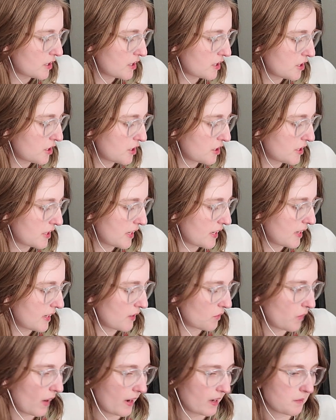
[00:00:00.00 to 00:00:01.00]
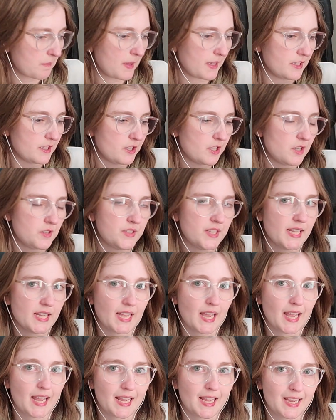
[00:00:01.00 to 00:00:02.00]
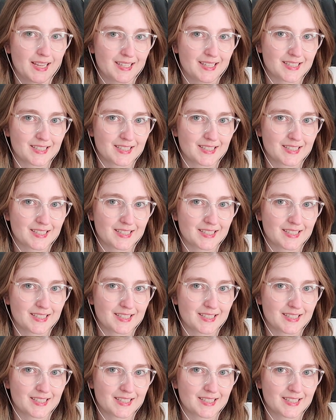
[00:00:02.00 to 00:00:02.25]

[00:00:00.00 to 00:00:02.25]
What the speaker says: she recommends using a